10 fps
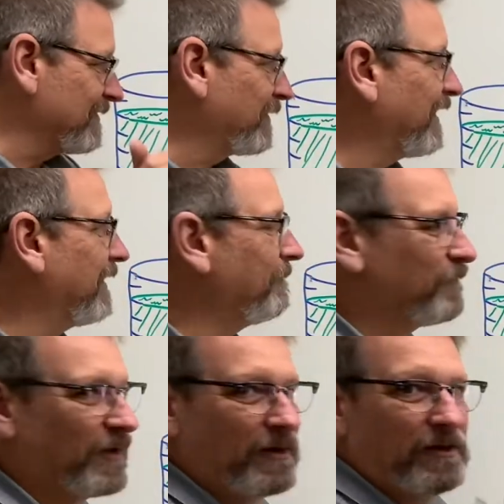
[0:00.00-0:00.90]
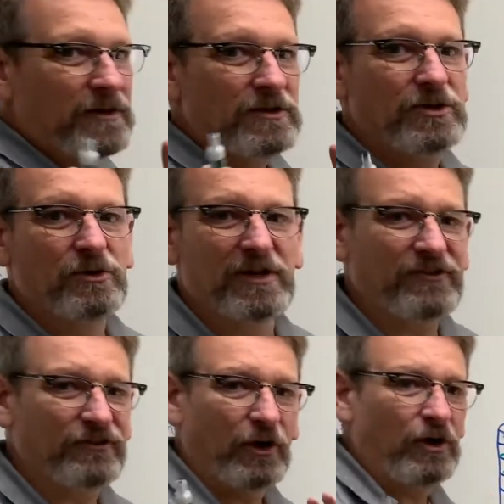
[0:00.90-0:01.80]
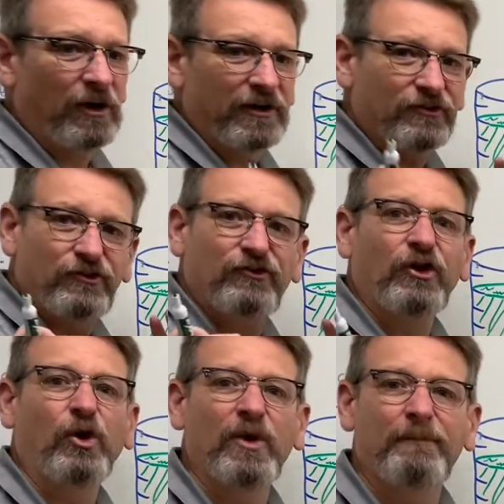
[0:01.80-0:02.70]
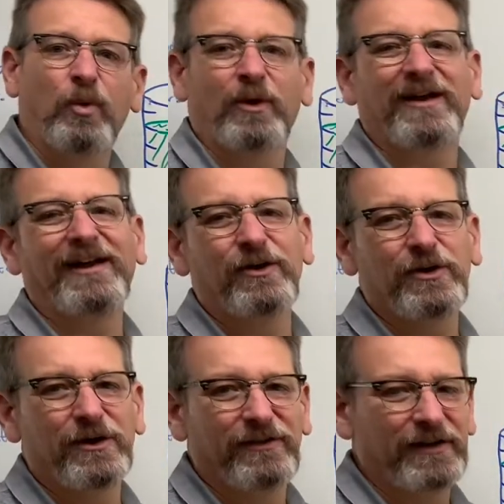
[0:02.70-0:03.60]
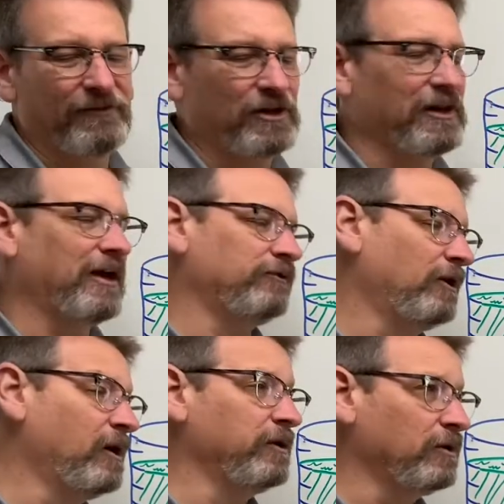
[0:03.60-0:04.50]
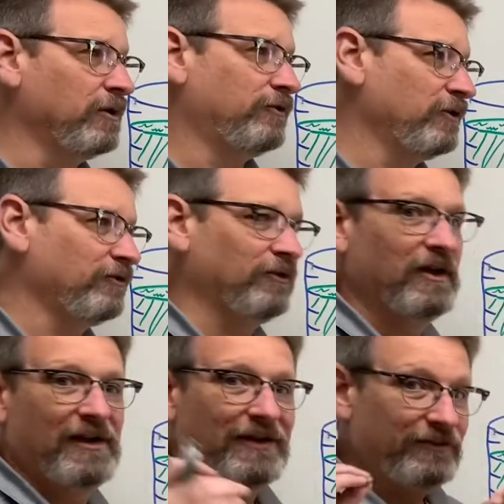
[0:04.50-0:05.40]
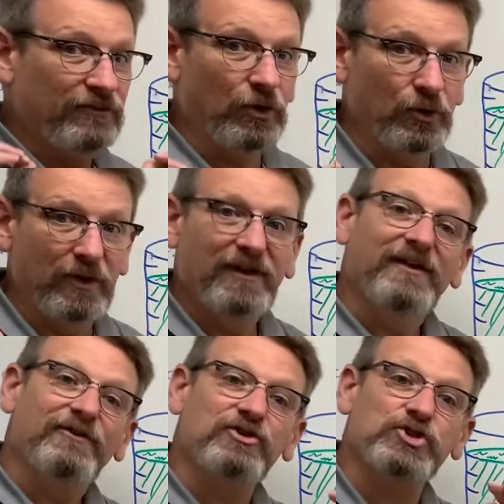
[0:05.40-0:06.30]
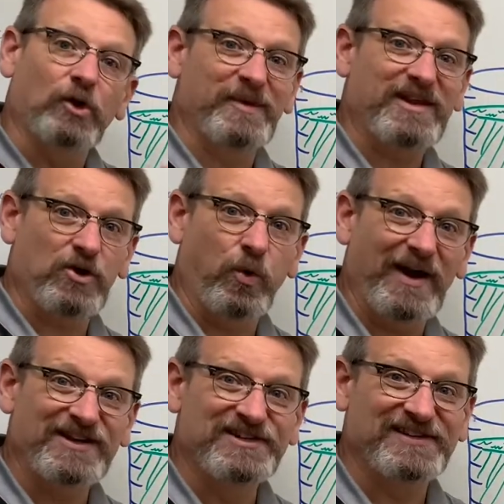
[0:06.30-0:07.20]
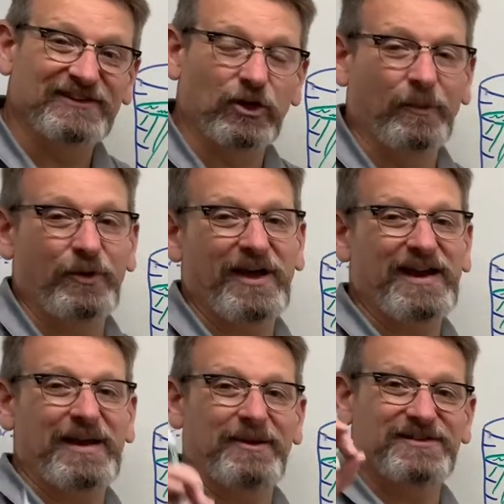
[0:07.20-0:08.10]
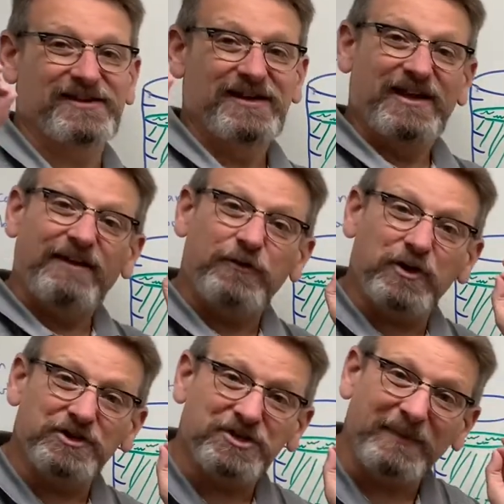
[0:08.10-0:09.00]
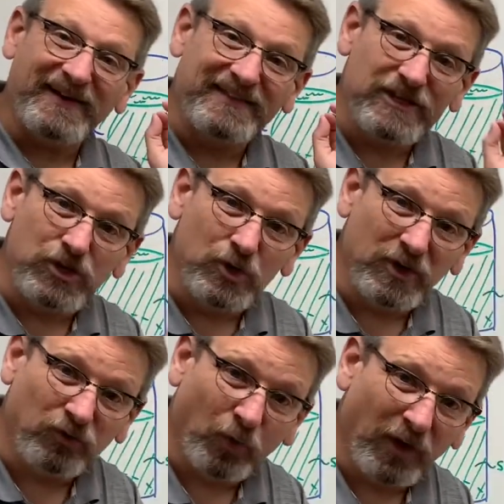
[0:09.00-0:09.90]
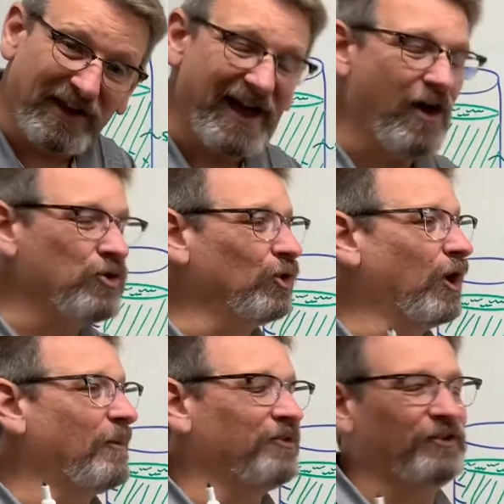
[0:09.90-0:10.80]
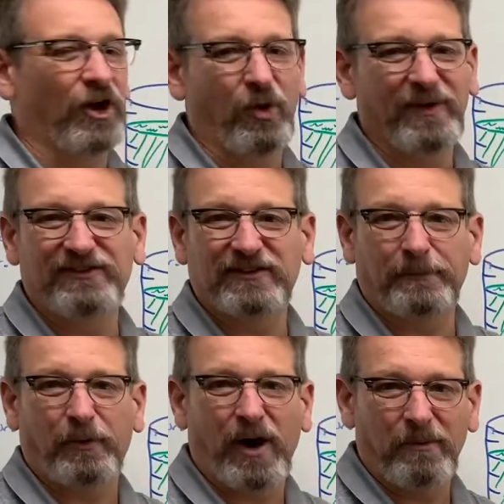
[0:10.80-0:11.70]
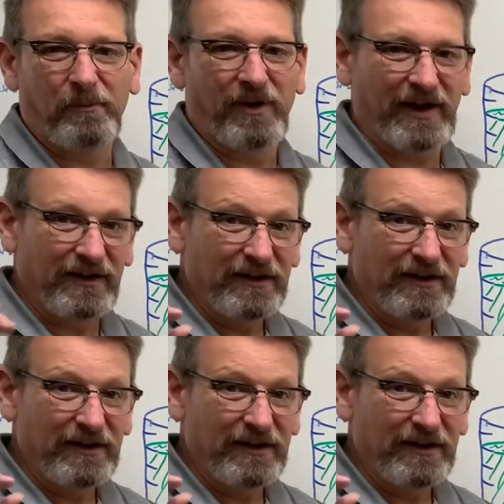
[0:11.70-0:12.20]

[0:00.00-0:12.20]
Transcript: okay? Units are so important. I know you hear that in every class. Oh, units, units, units. Dude, there's so many equations in thermodynamics. If you can just make the units work out, you'll almost always get the problem right.